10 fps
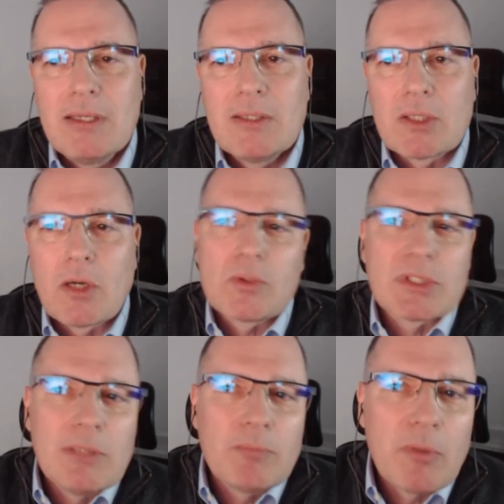So
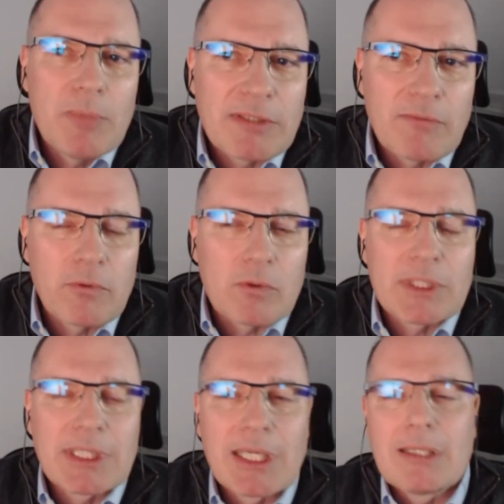simple metaphors
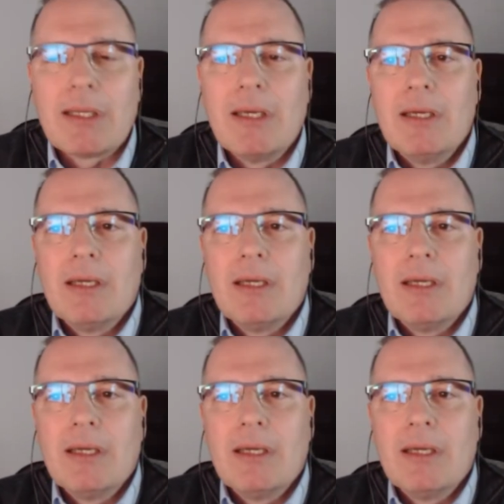can